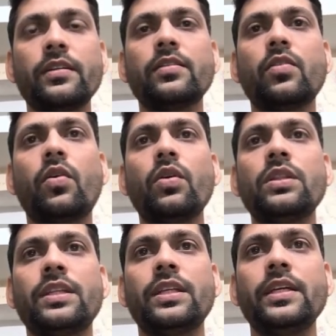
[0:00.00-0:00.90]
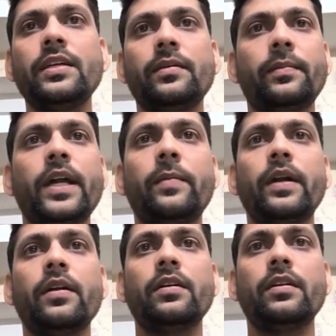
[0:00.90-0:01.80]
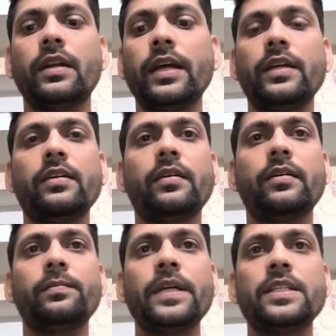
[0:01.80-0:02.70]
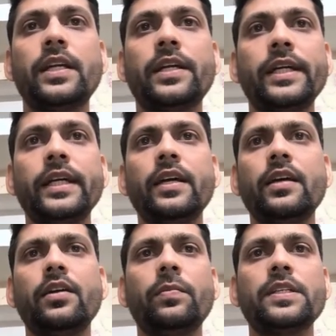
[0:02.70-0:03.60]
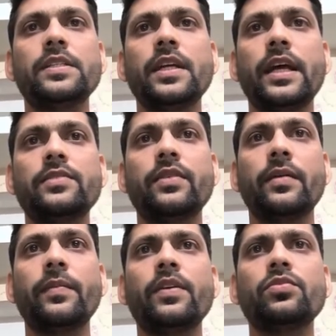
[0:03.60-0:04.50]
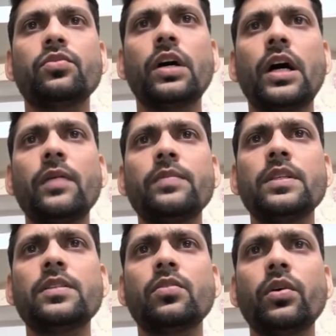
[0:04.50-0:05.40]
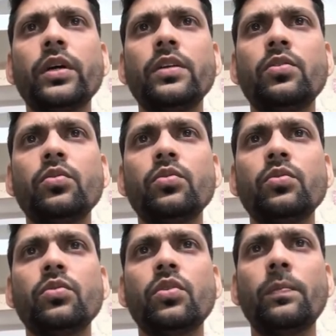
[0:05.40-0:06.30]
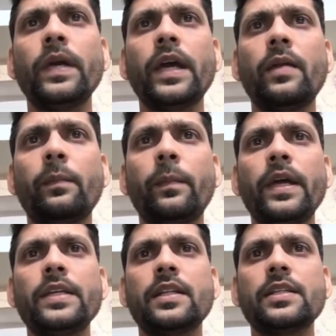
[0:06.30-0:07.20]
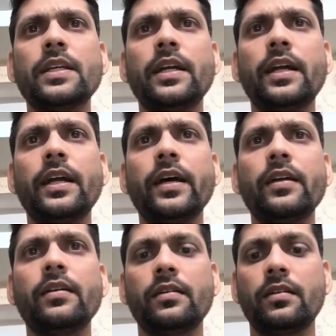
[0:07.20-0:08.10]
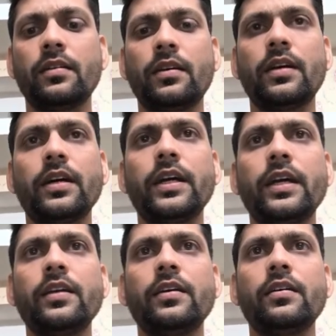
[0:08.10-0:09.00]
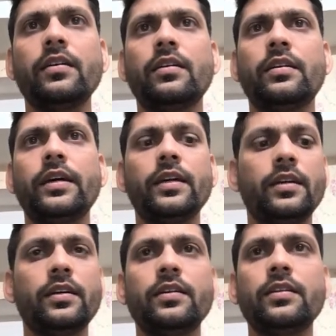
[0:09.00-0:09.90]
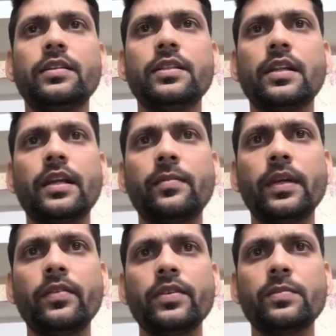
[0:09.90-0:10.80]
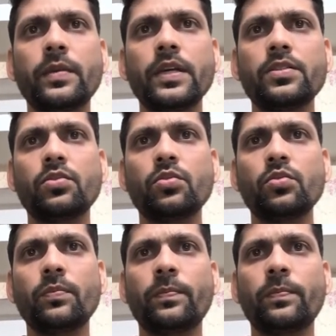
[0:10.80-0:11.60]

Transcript: all three parameter, like passenger rating and new passenger as well. So I'm just going to copy and paste this entire again, and just let me give space to